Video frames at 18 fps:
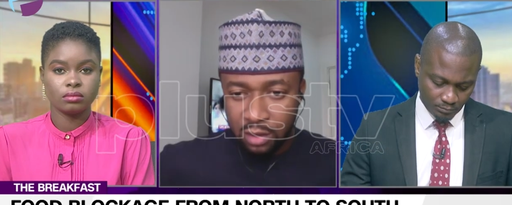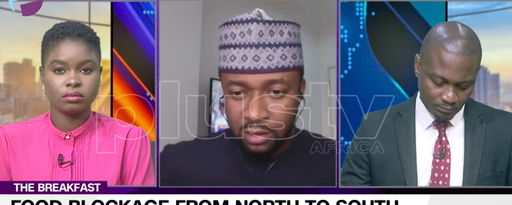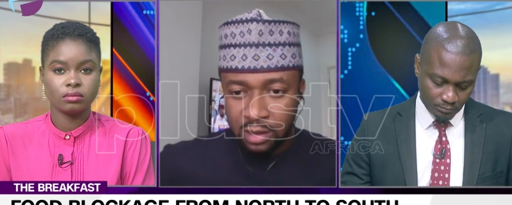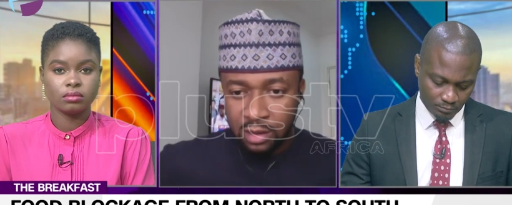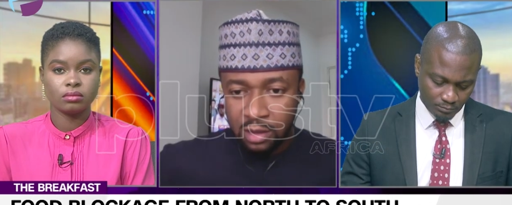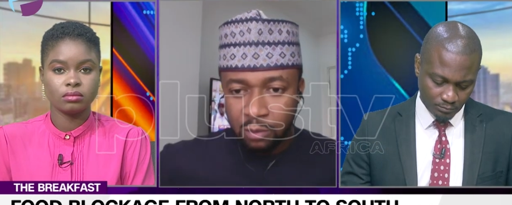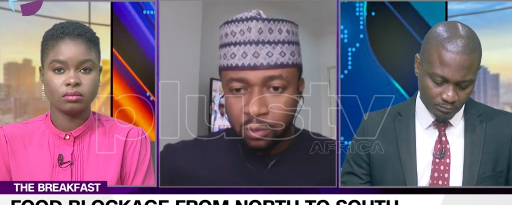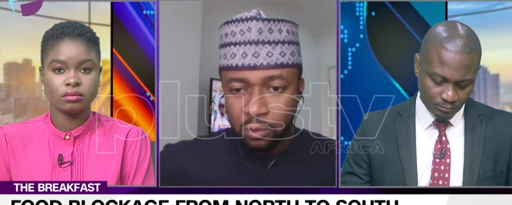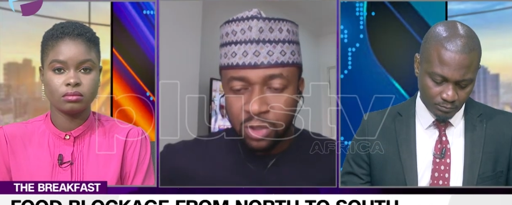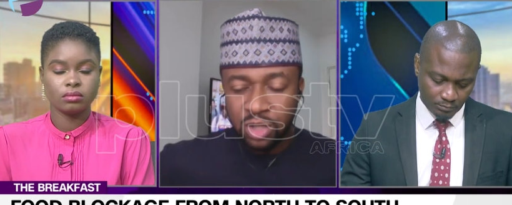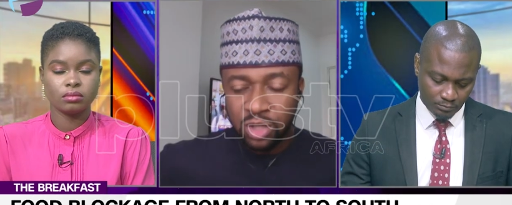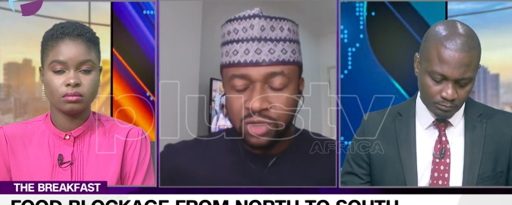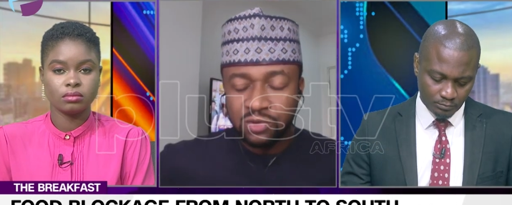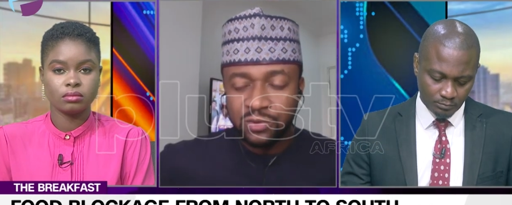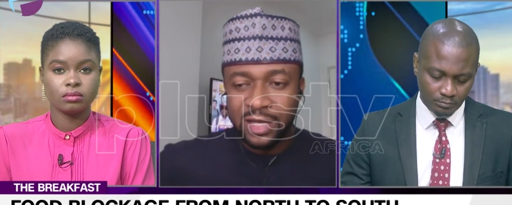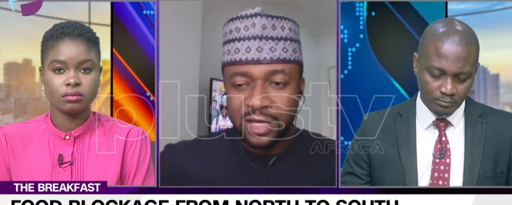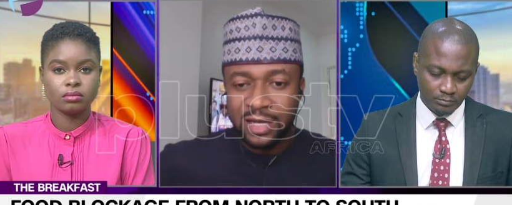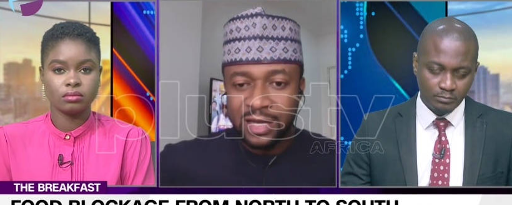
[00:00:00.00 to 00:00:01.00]
Speaker 1: We need to
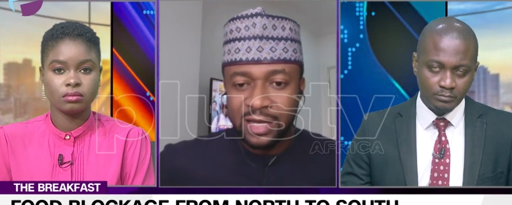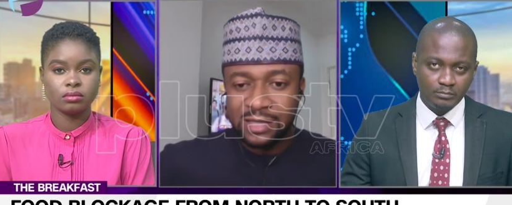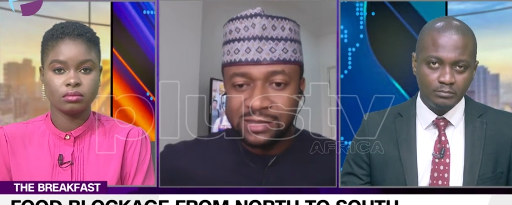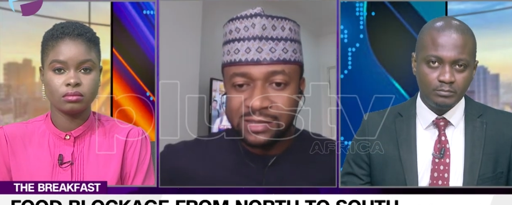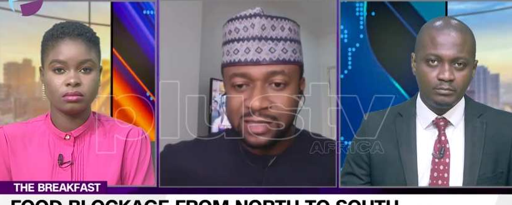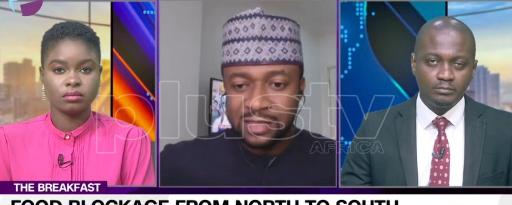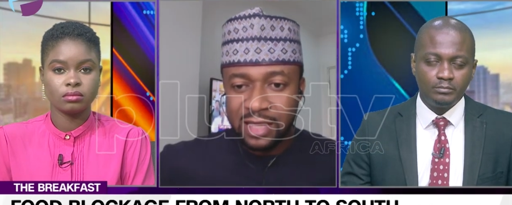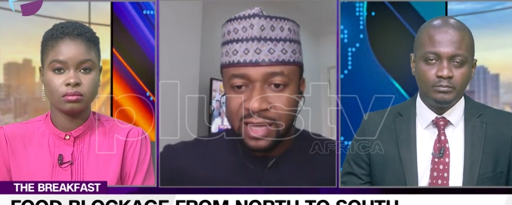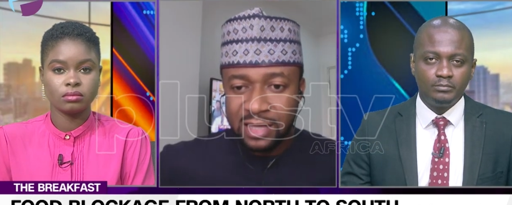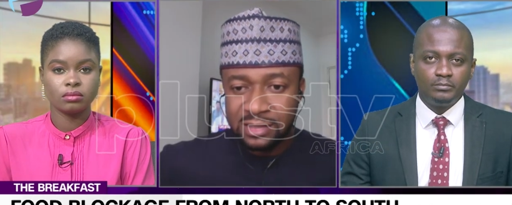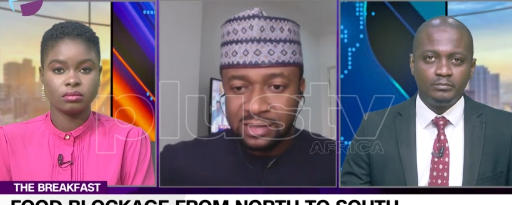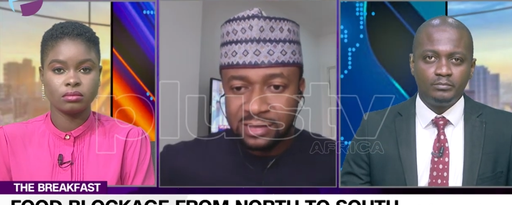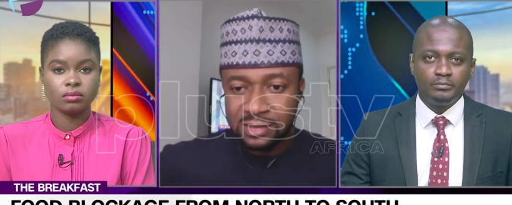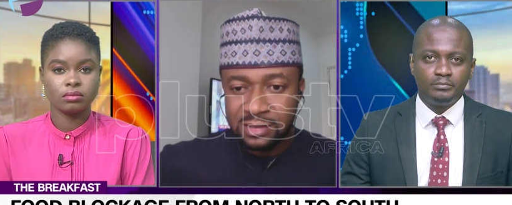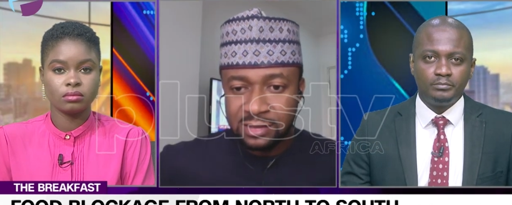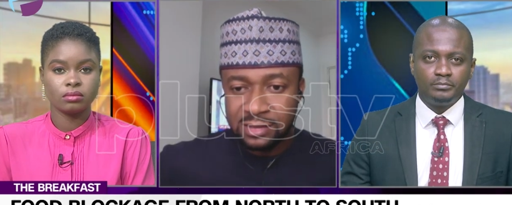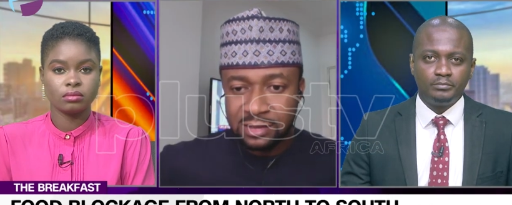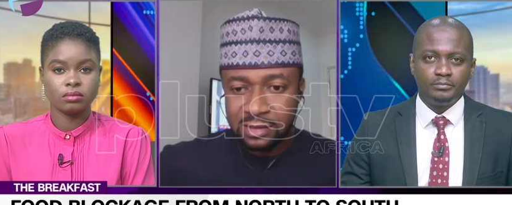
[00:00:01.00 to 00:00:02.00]
realize that hate
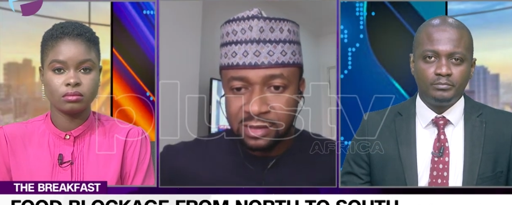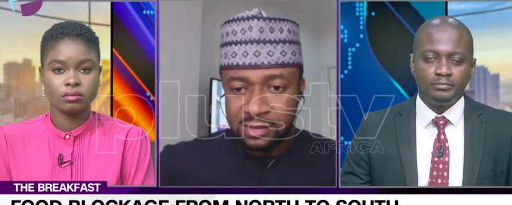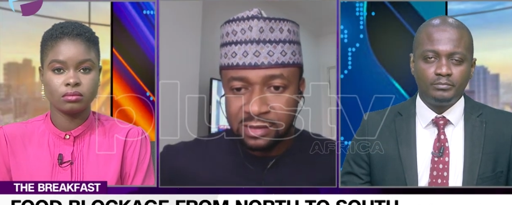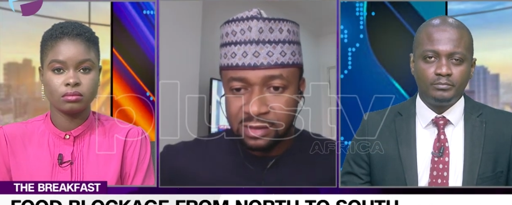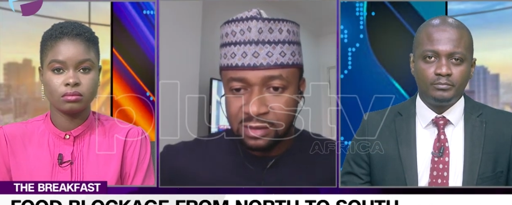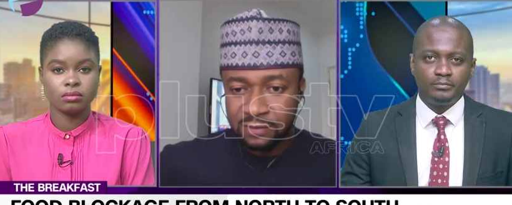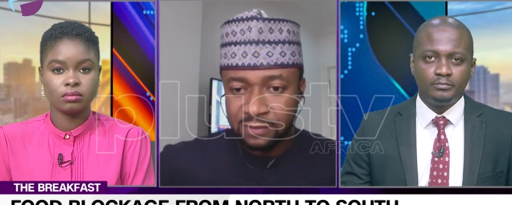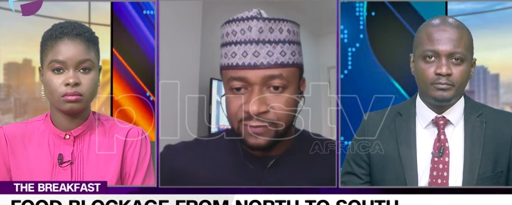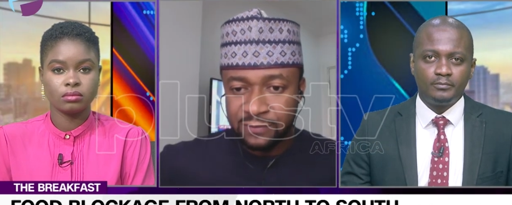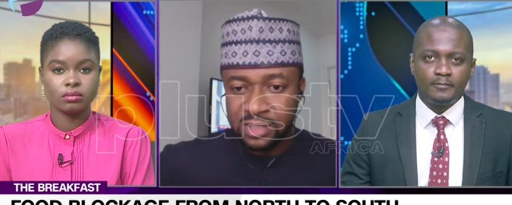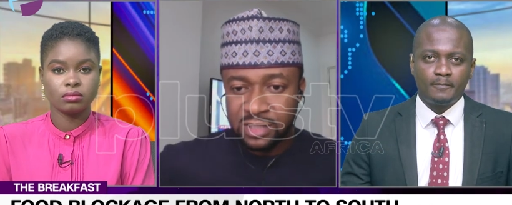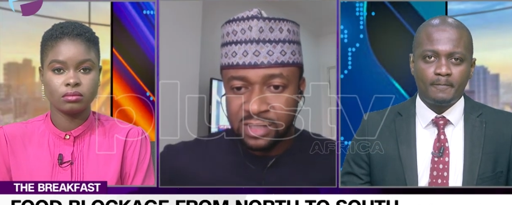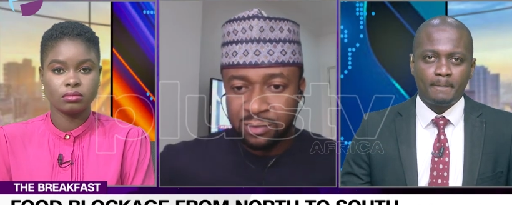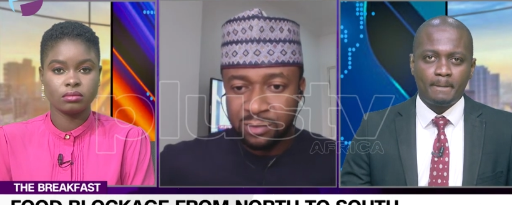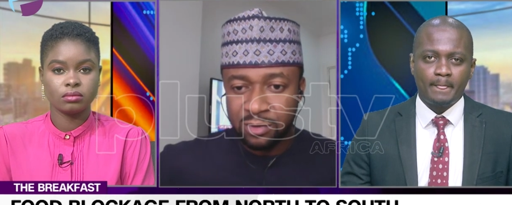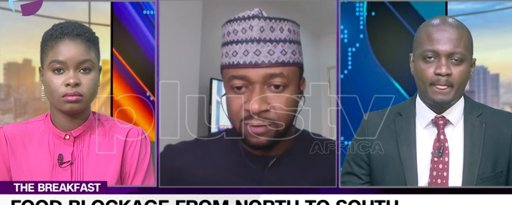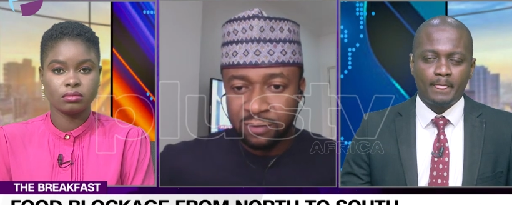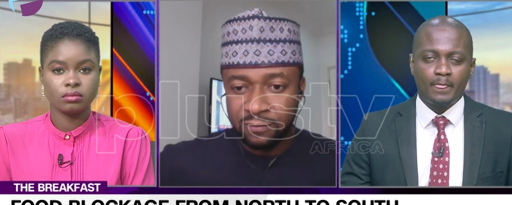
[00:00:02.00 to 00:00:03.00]
is not the first enemy
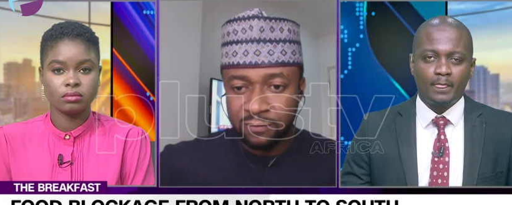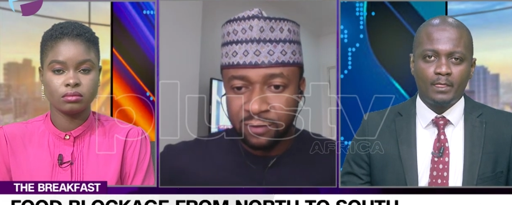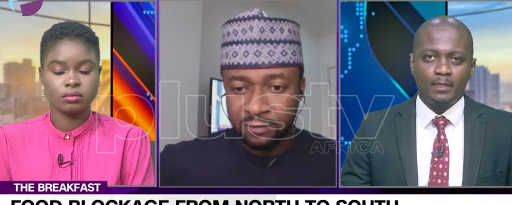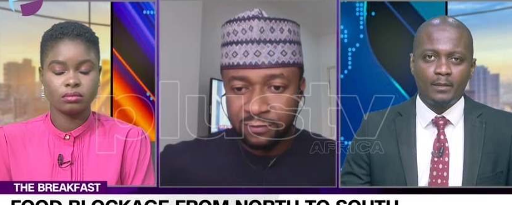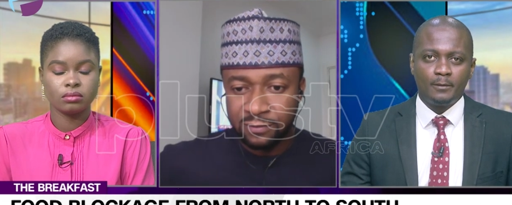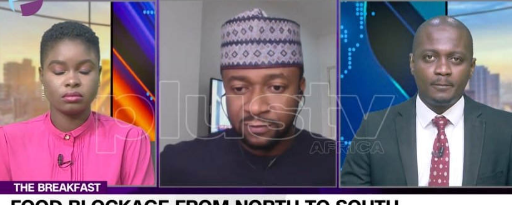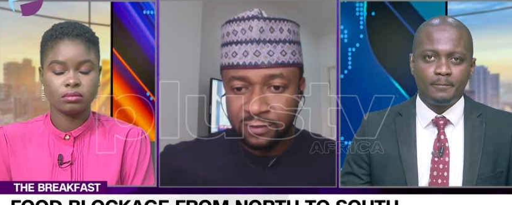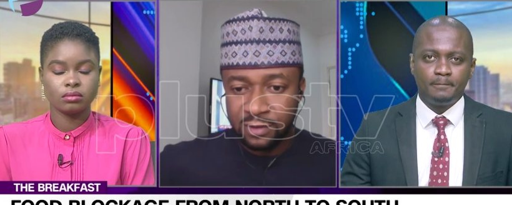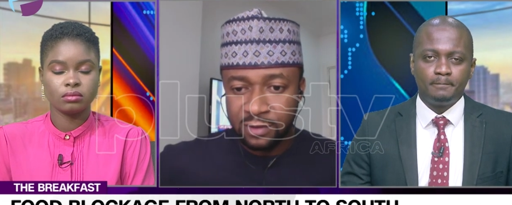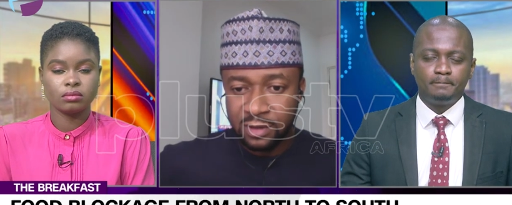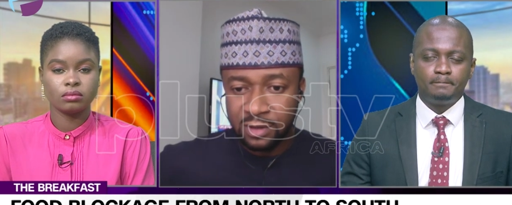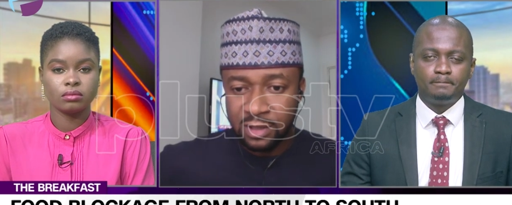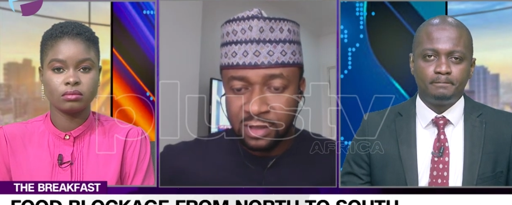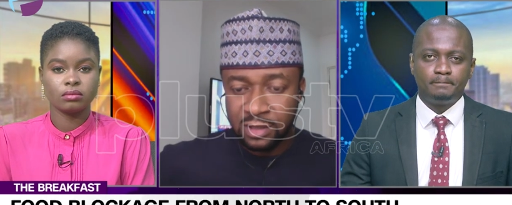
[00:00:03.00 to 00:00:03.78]
of love. It is